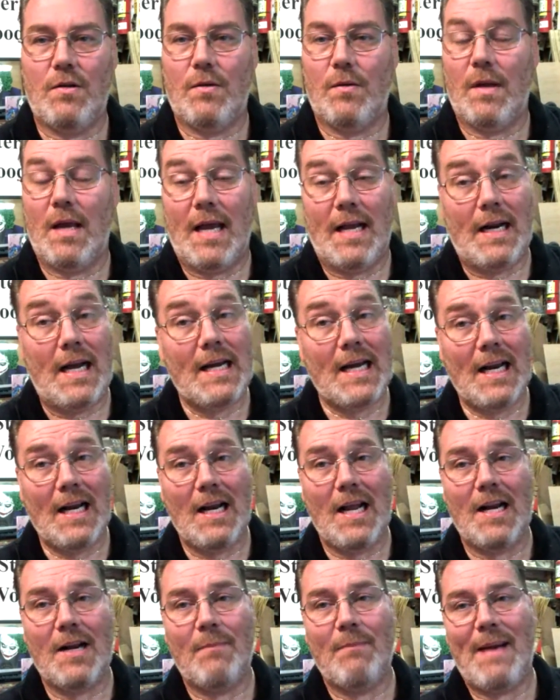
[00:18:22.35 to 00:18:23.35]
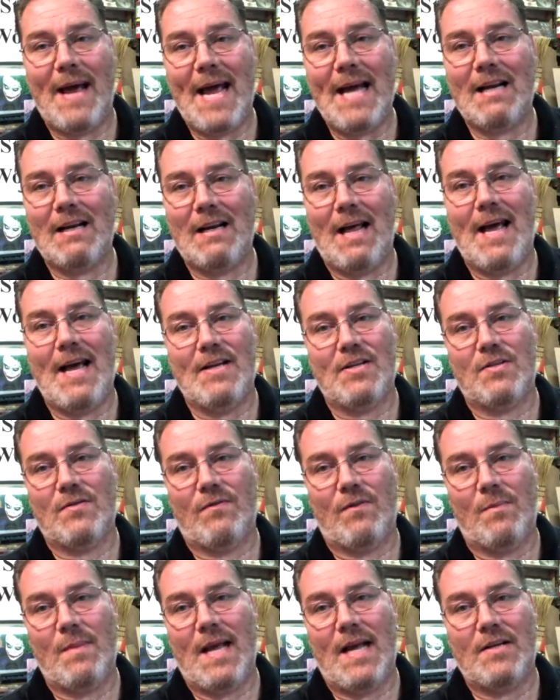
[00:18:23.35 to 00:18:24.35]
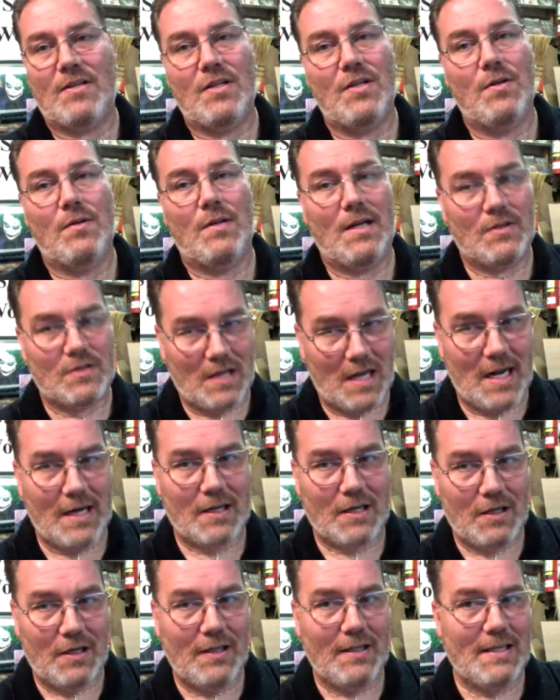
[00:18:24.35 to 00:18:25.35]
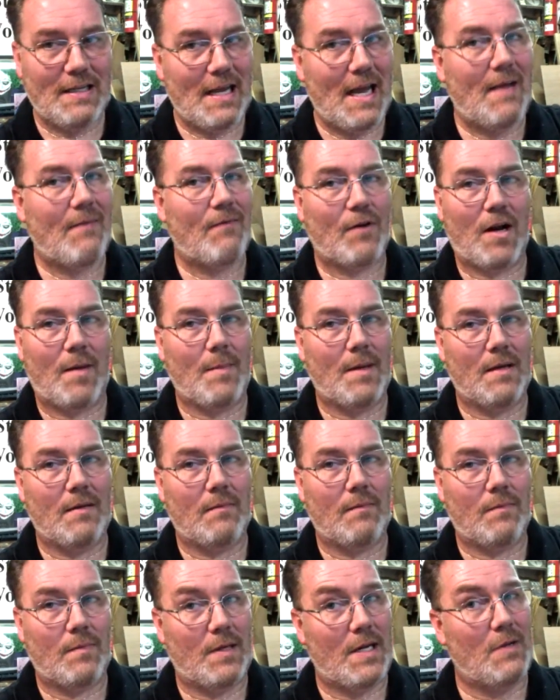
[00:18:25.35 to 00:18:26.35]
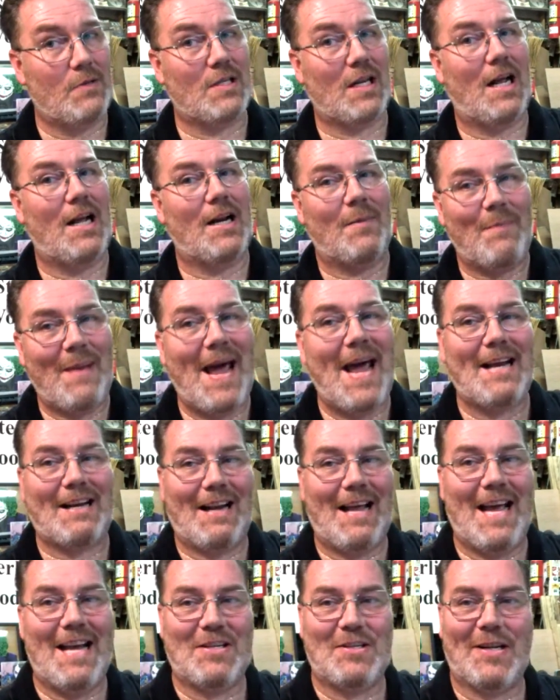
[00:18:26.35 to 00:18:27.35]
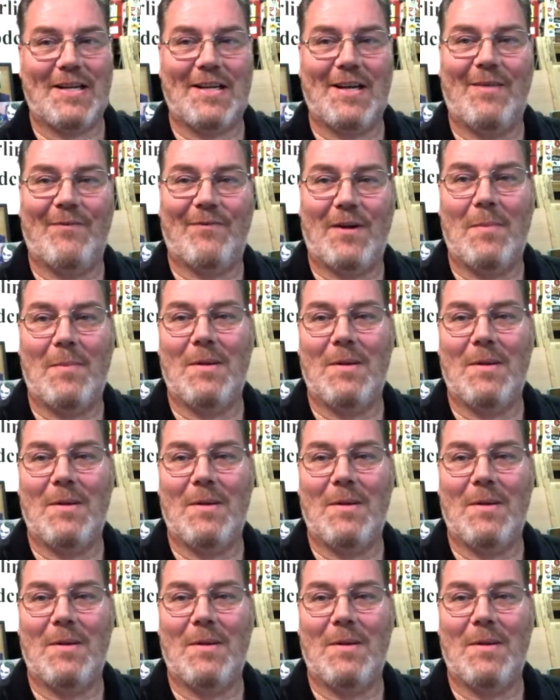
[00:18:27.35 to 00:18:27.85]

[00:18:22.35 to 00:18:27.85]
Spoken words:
And I got a lot of backlash from that too. There's a lot of good came from it, but there's a lot of backlash that come from it